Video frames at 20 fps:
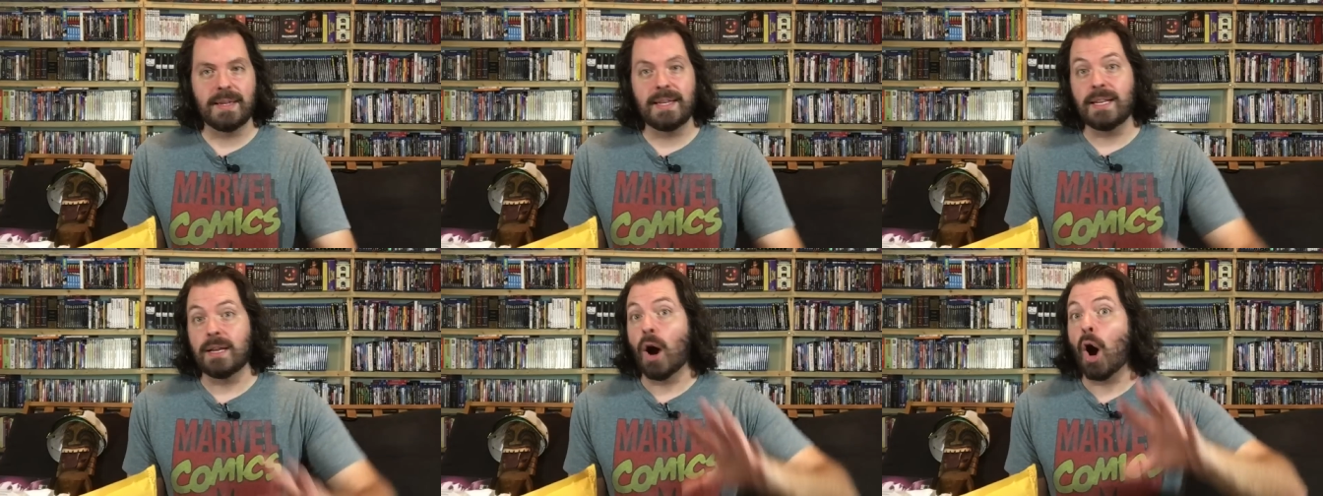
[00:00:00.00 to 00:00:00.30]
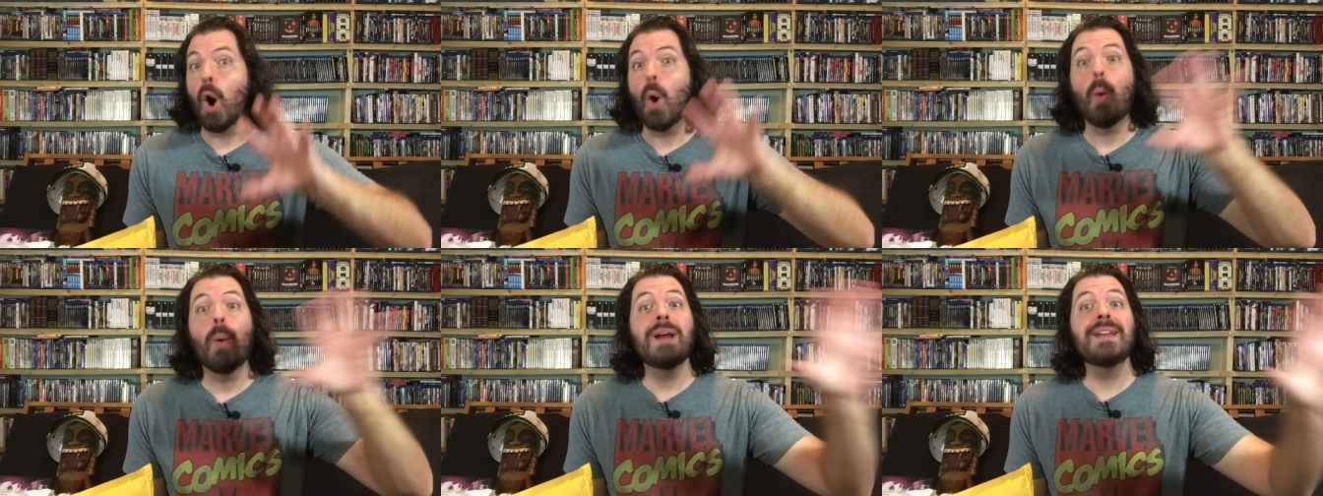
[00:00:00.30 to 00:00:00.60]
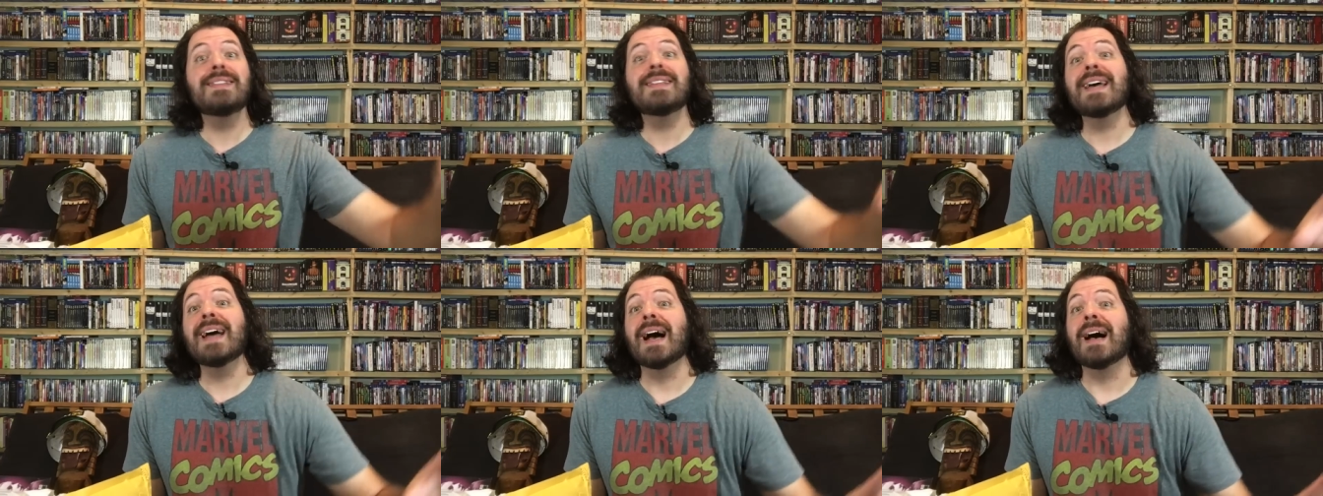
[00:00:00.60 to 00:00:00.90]
and he
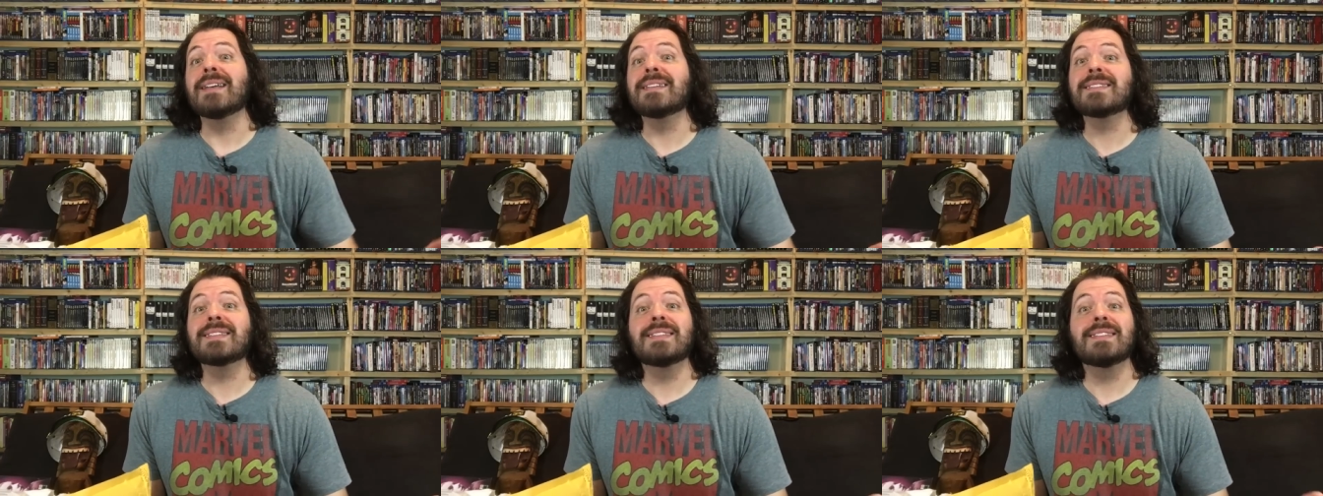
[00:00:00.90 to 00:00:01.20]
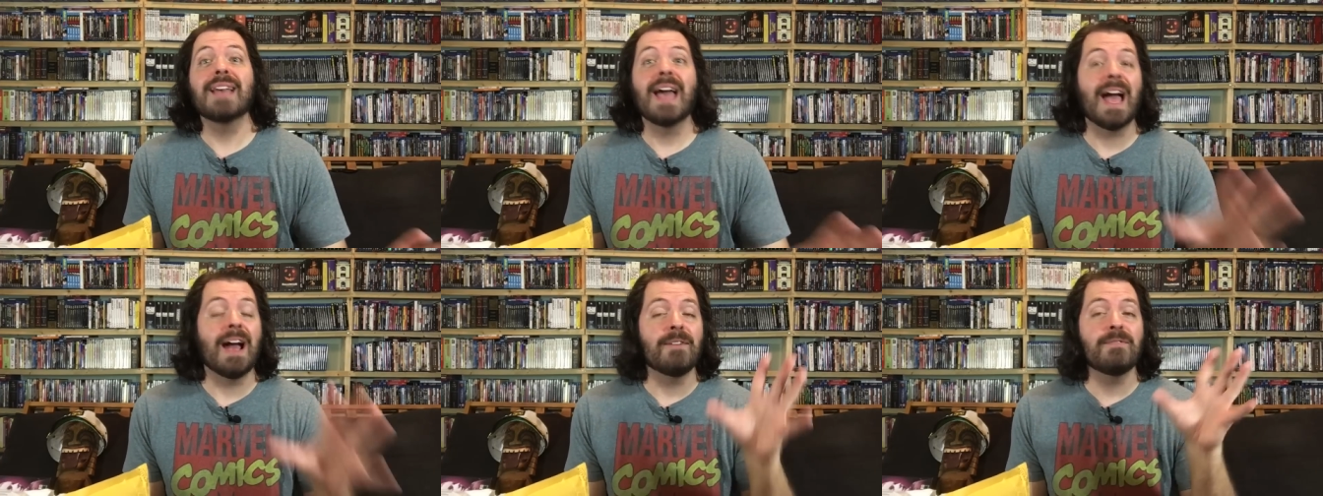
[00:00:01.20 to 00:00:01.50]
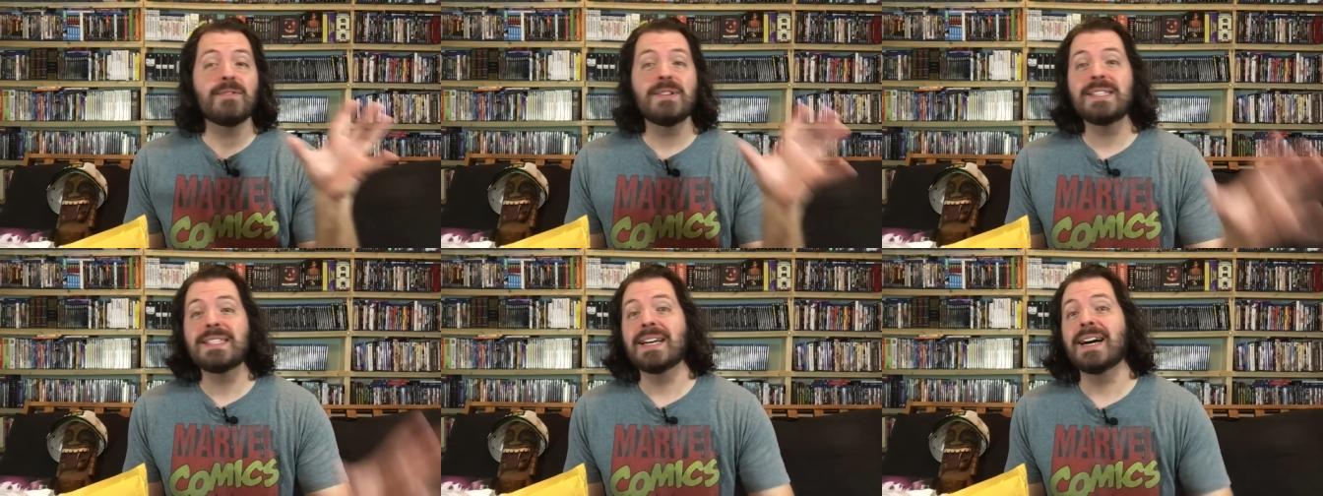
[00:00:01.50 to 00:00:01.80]
always asks,
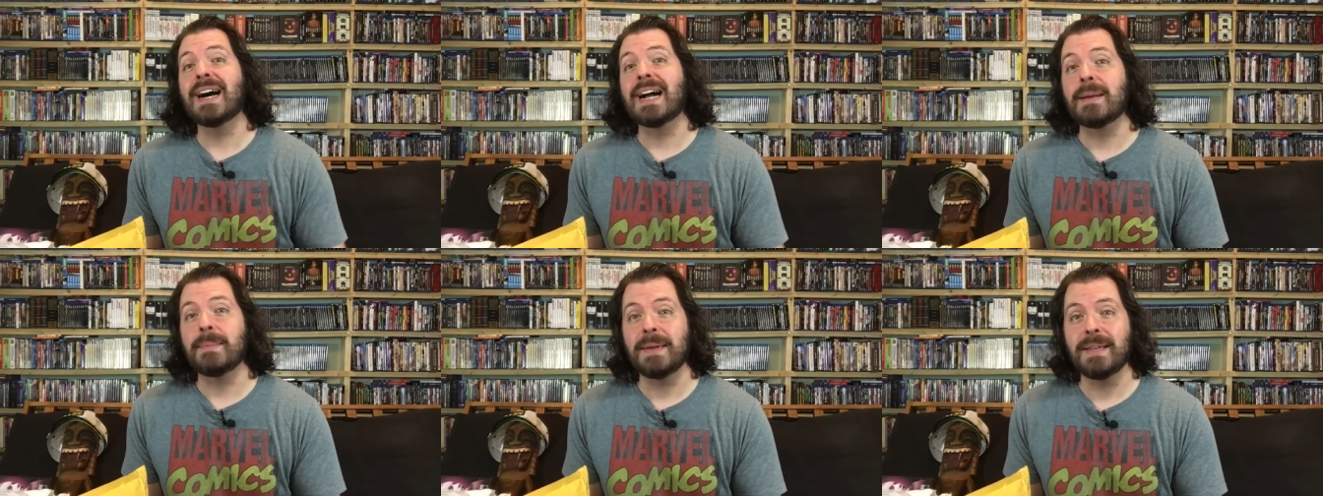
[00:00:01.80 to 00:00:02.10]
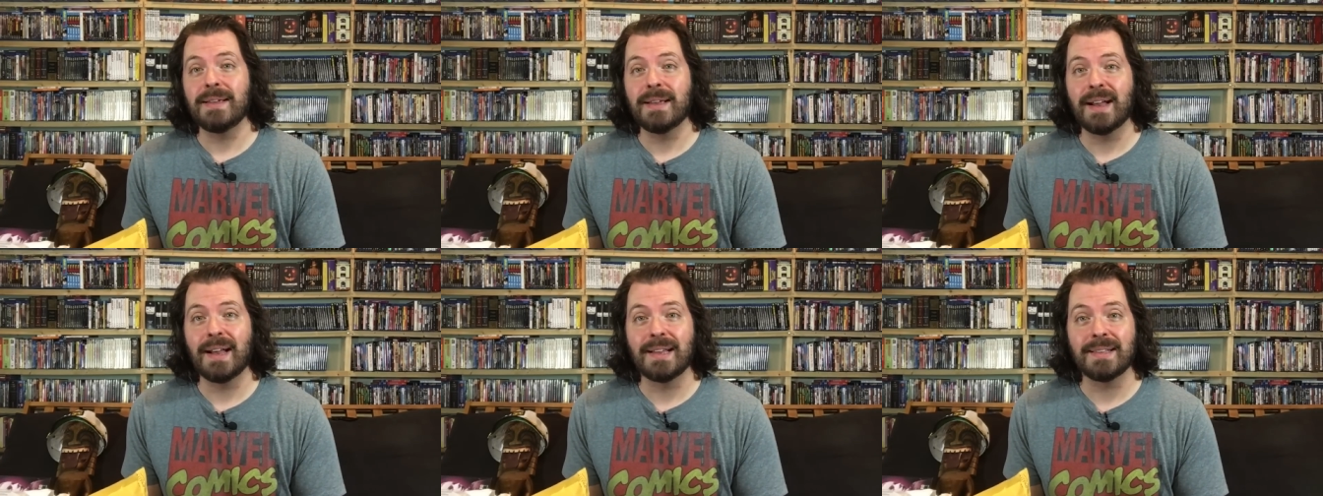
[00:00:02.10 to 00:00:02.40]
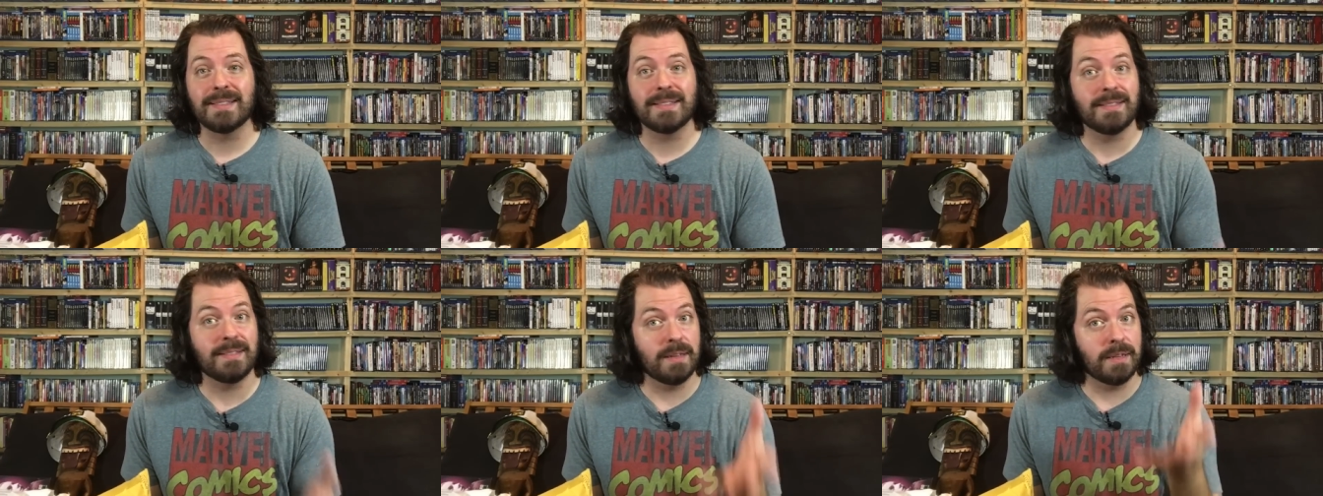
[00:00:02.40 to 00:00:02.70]
every time he
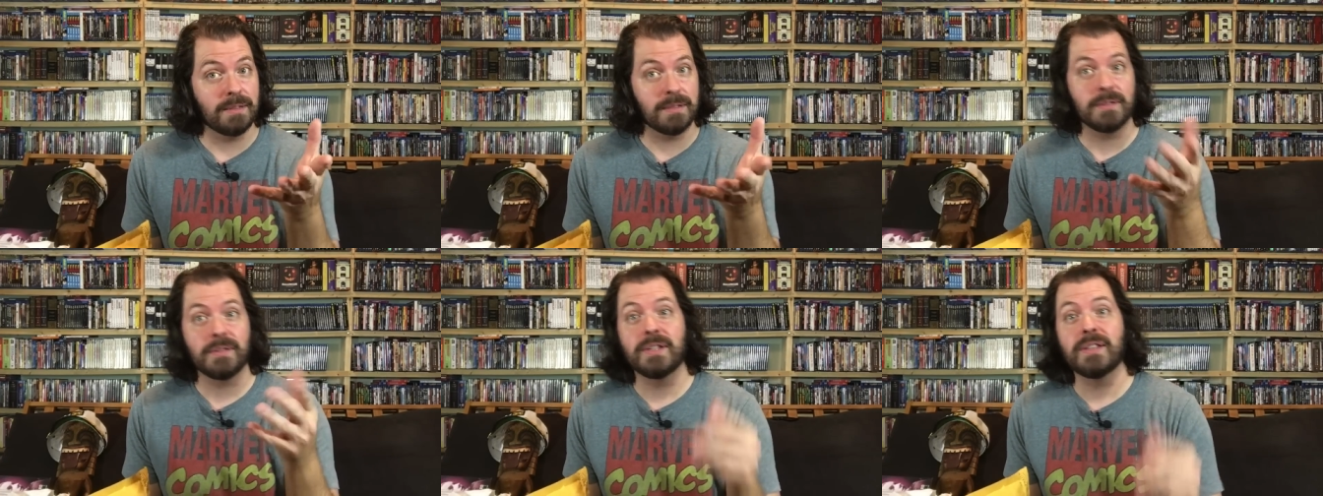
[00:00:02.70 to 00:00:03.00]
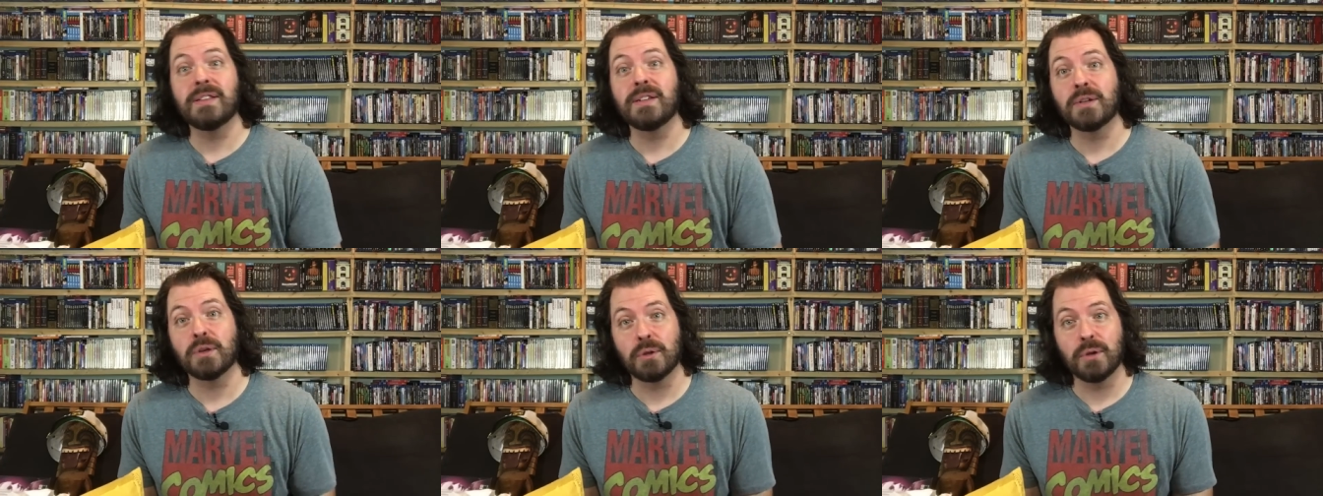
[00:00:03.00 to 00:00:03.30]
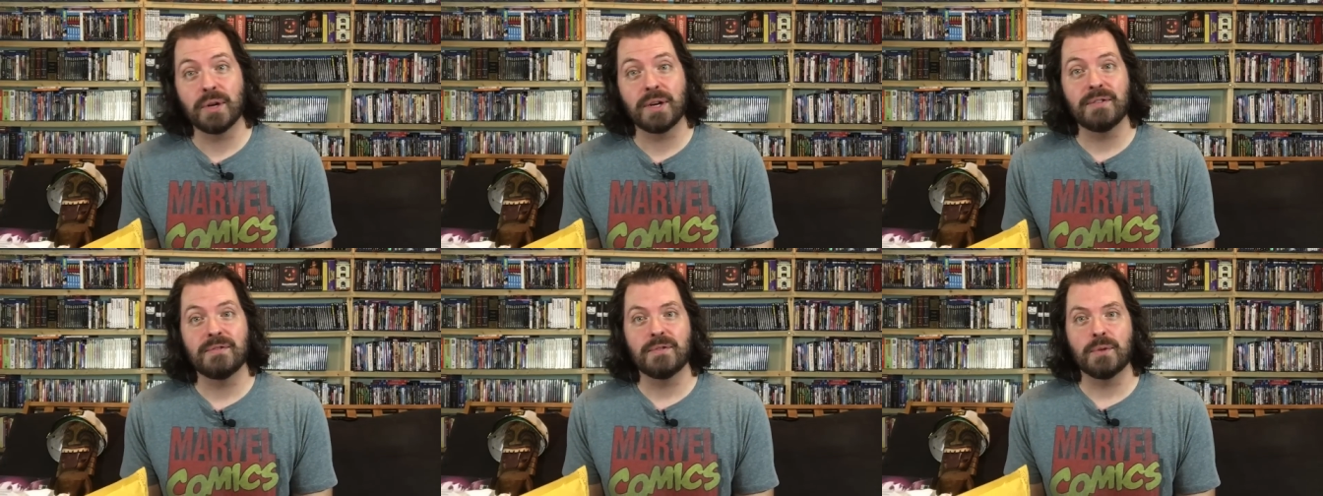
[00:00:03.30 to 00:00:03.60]
asks, is there anything you're
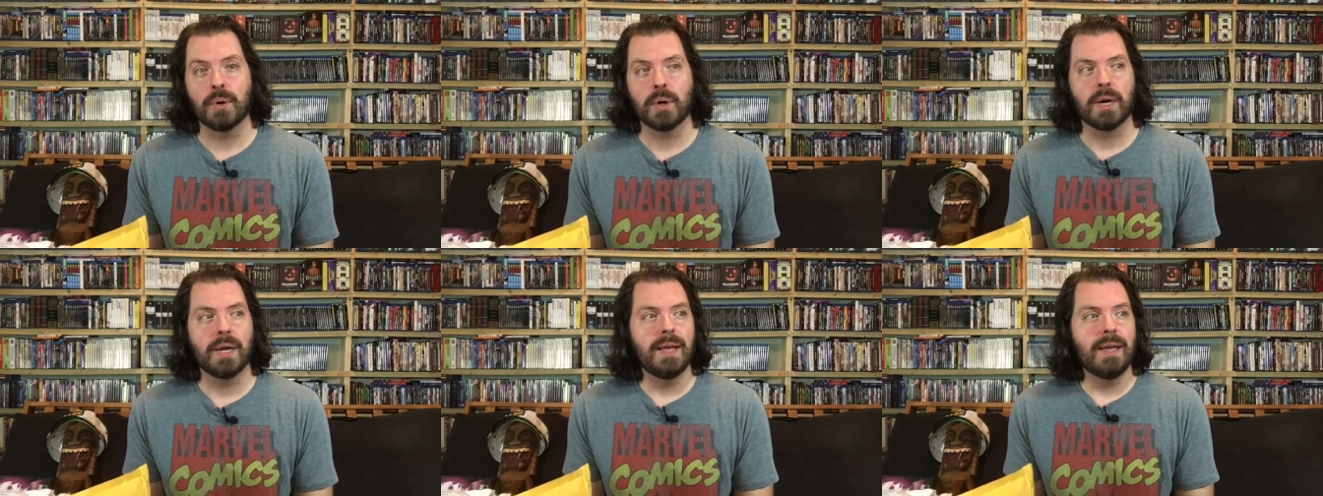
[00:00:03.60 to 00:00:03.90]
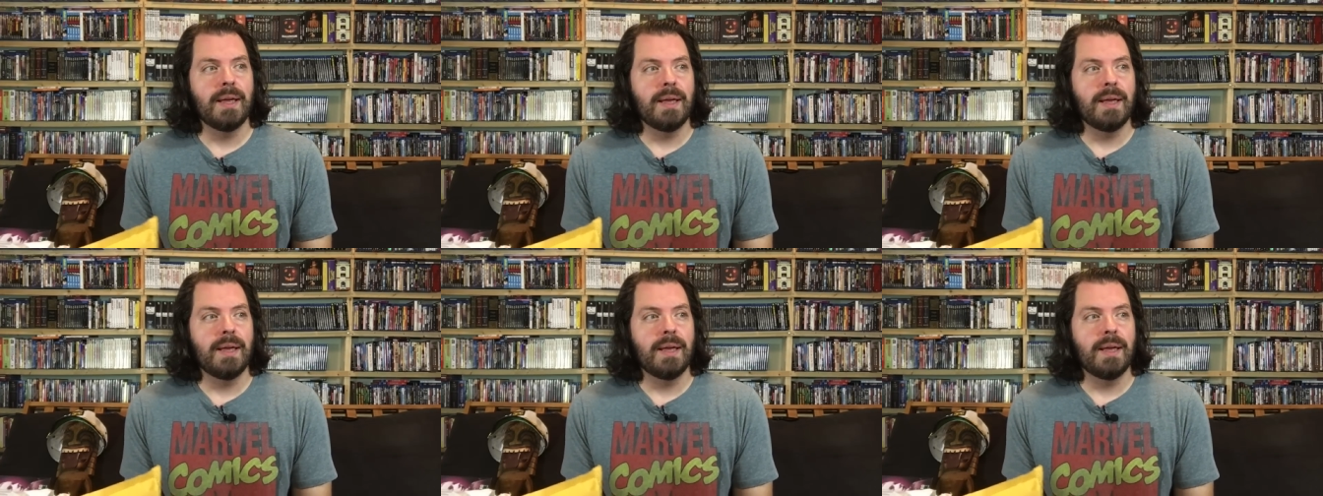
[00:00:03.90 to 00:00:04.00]
looking for?